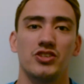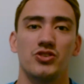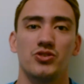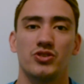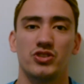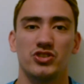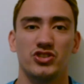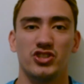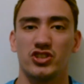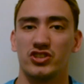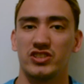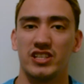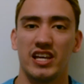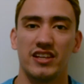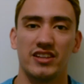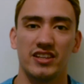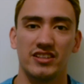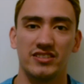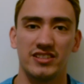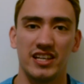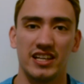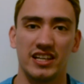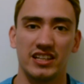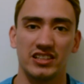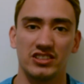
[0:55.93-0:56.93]
You could just get the
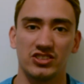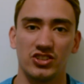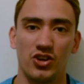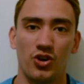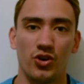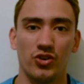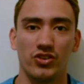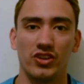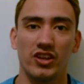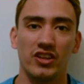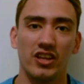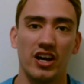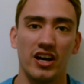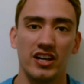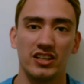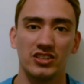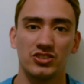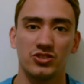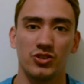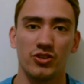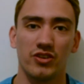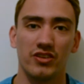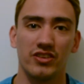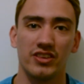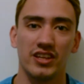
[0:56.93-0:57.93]
tickets on the night
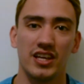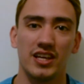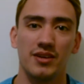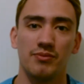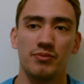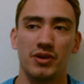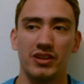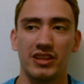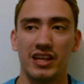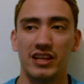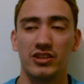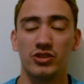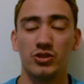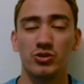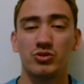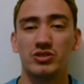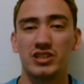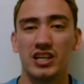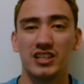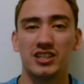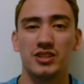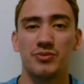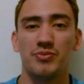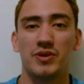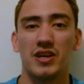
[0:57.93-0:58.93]
sort of thing, but they do
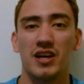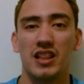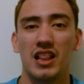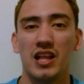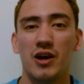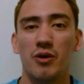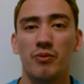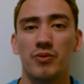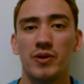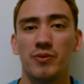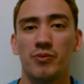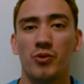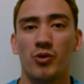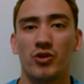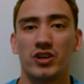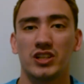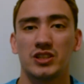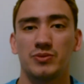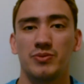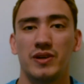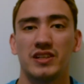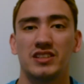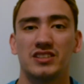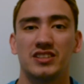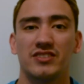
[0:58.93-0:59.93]
tend to be a little bit more
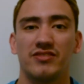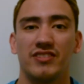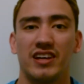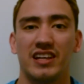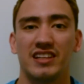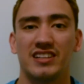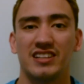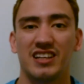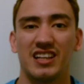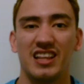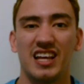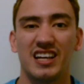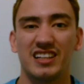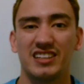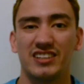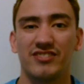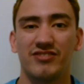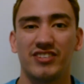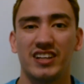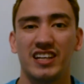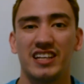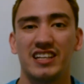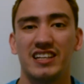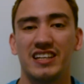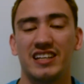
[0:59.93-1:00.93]
expensive, and
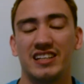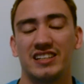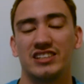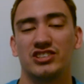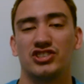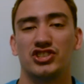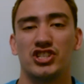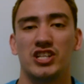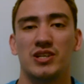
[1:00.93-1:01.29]
collectively it is